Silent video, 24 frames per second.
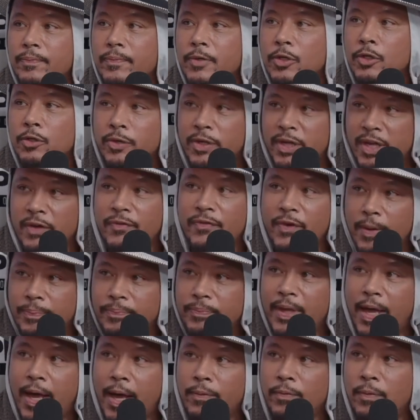You give
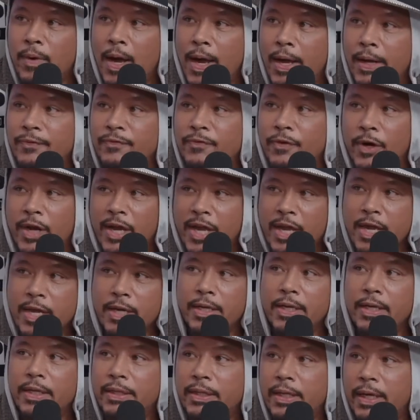up that right for
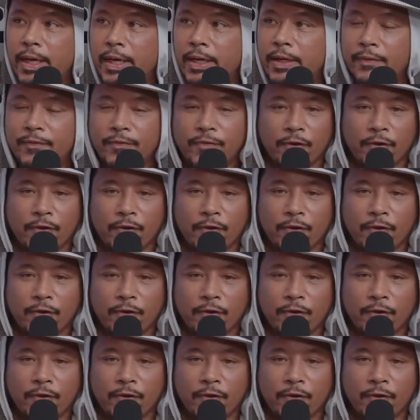anything,